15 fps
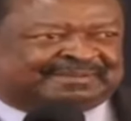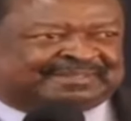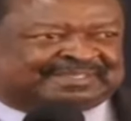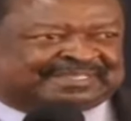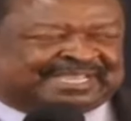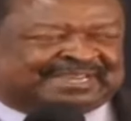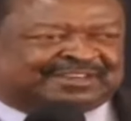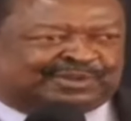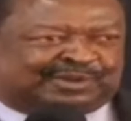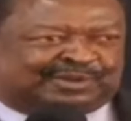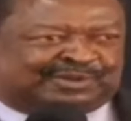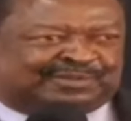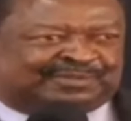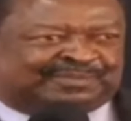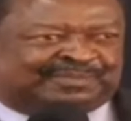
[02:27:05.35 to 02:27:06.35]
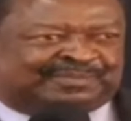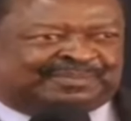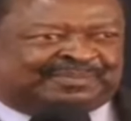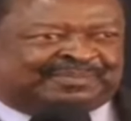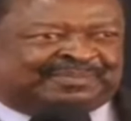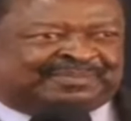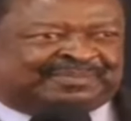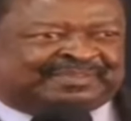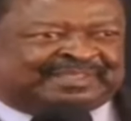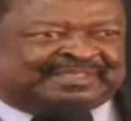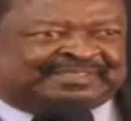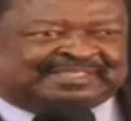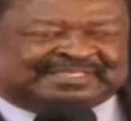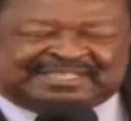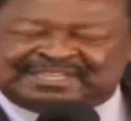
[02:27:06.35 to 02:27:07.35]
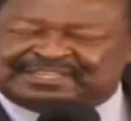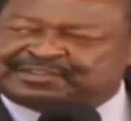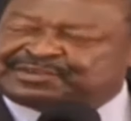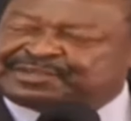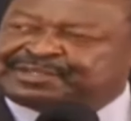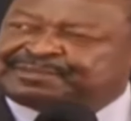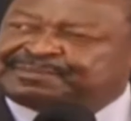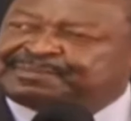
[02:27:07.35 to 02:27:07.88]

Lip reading: scandal in this country.